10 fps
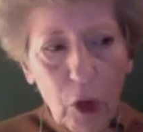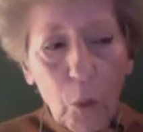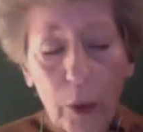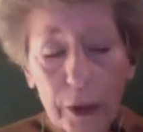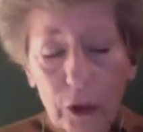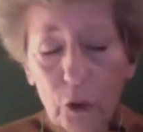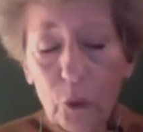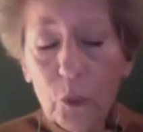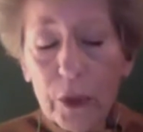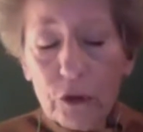what you
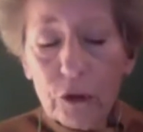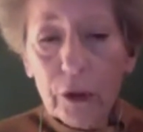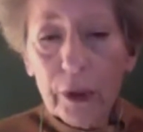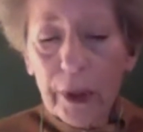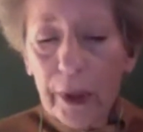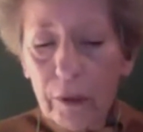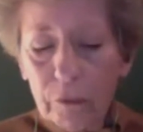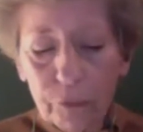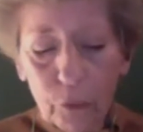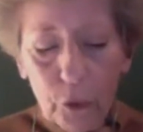wish
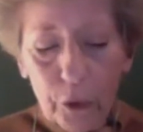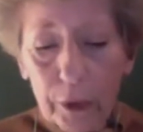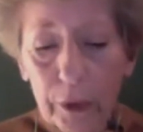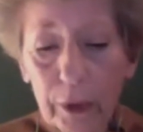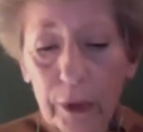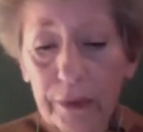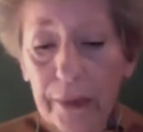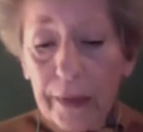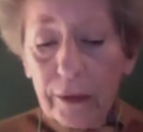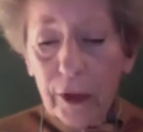for
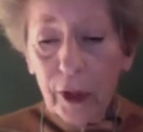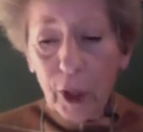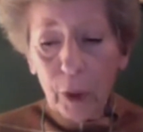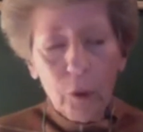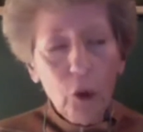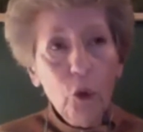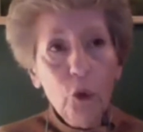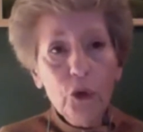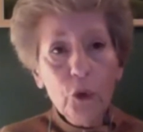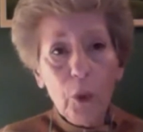that time,
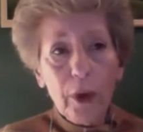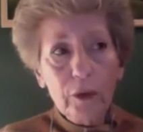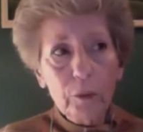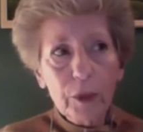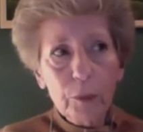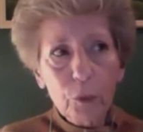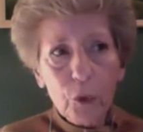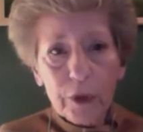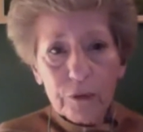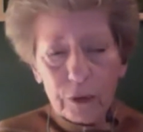who you want to be
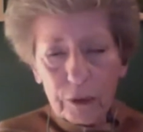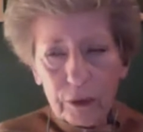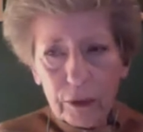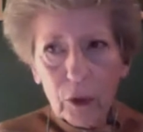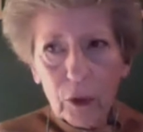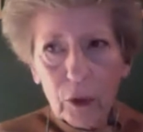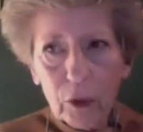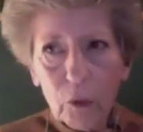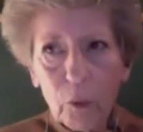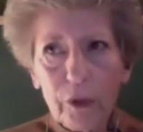present
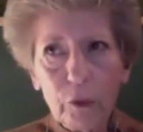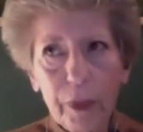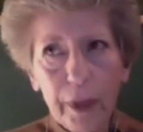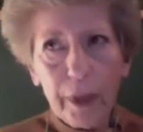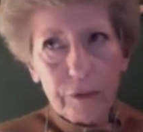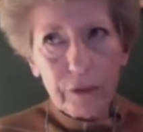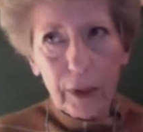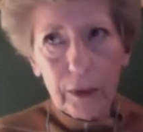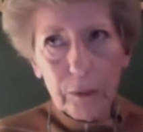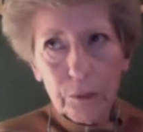when you pass
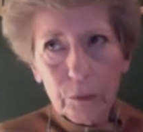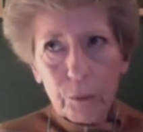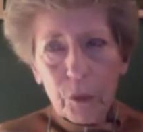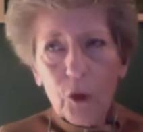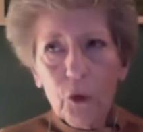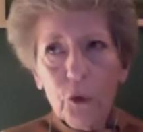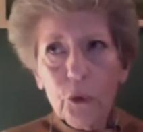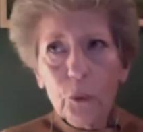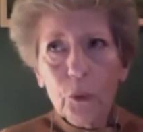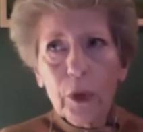on,
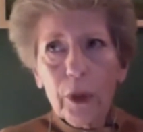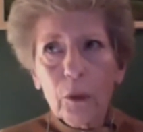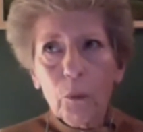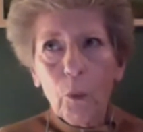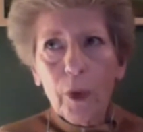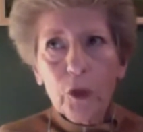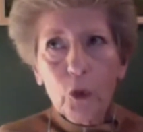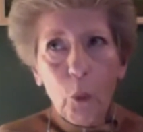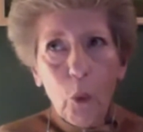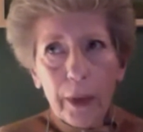what you
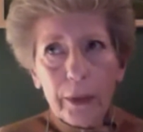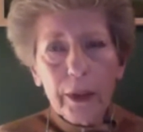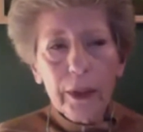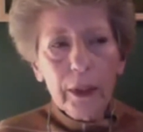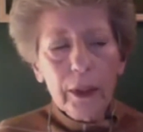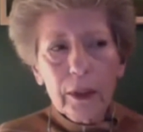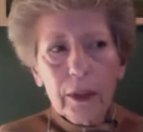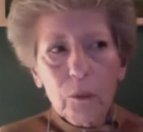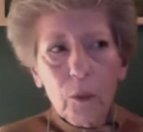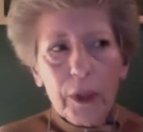want,
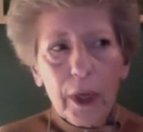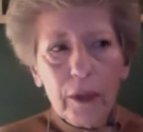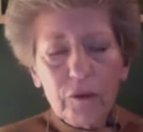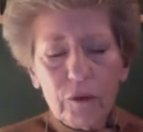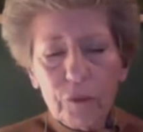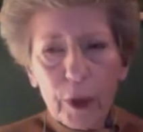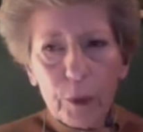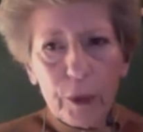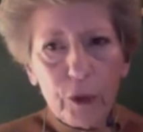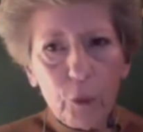what kind of
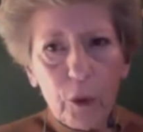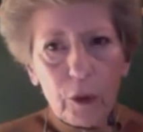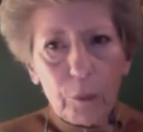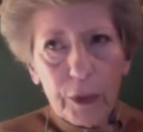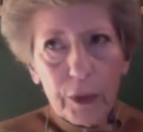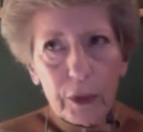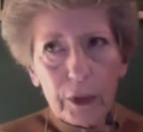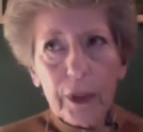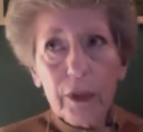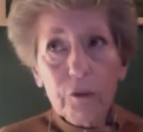environment you want to be
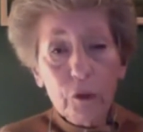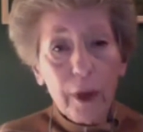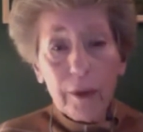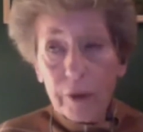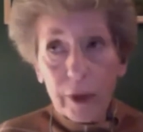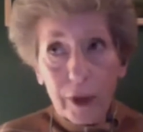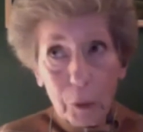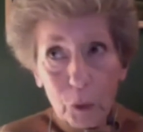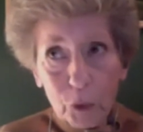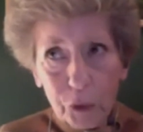in if you have that
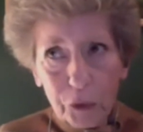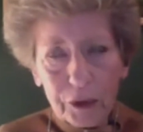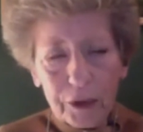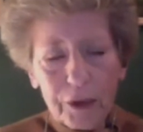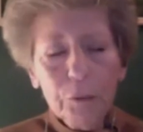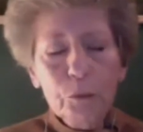opportunity.